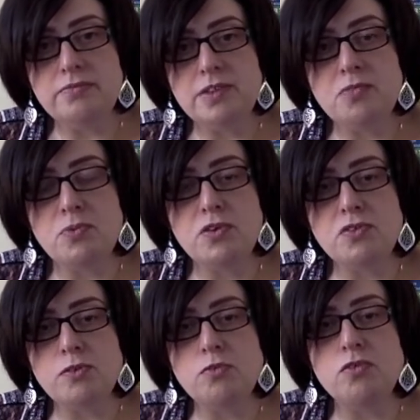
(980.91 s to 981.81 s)
This
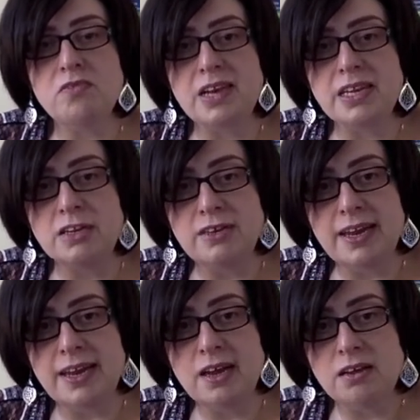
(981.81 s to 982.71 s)
person could have let you
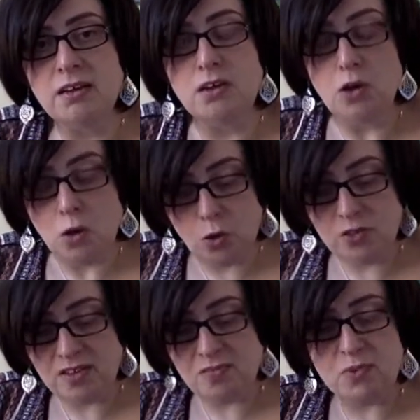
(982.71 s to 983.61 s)
down, or
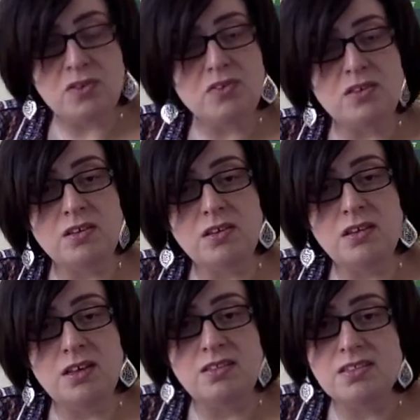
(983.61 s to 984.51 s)
this person
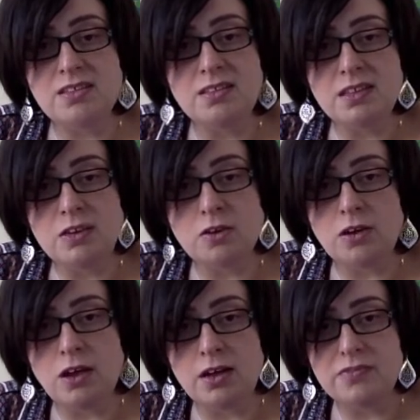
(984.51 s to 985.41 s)
is still in your
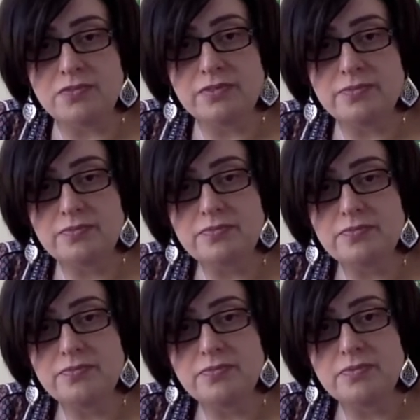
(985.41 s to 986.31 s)
life
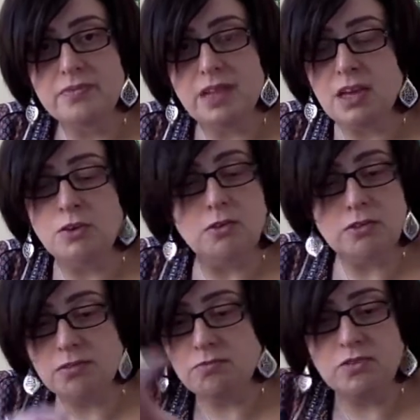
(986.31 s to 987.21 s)
and you
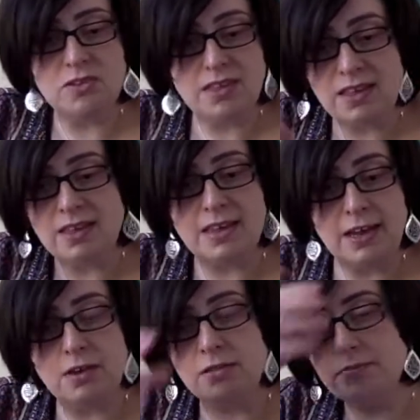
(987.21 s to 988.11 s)
just
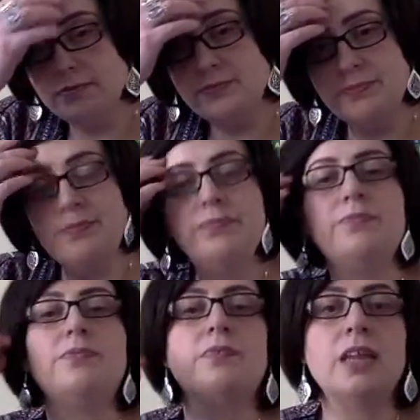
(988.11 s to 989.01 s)
cannot
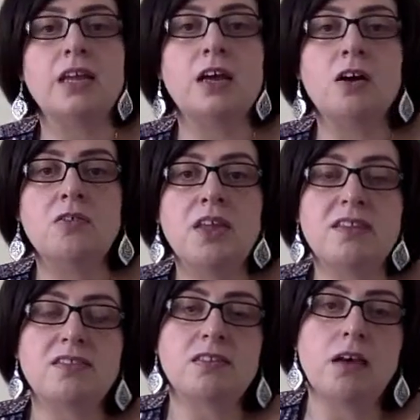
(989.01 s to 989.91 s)
let go of
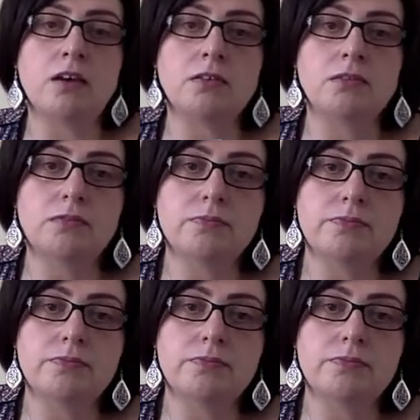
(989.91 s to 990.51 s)
that cycle.